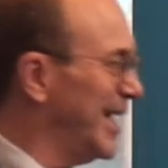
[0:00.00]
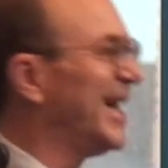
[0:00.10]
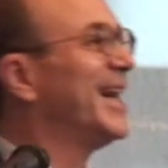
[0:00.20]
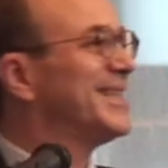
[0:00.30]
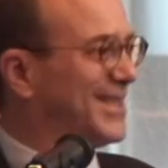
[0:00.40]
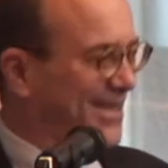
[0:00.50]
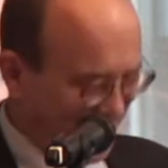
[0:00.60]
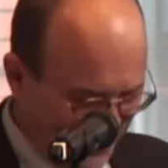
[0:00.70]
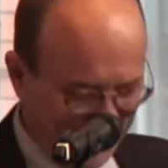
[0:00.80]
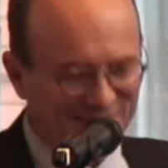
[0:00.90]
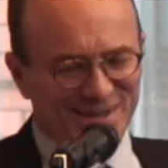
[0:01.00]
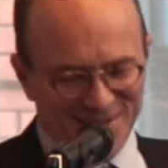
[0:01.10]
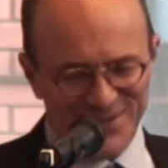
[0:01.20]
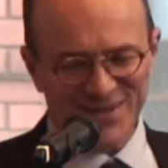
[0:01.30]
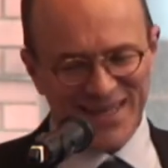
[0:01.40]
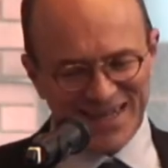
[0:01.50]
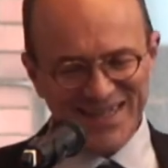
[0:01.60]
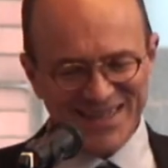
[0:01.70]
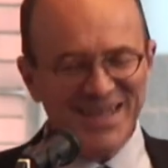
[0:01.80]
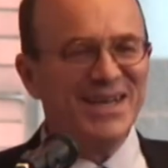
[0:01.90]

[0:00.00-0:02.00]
Yes, you tell it.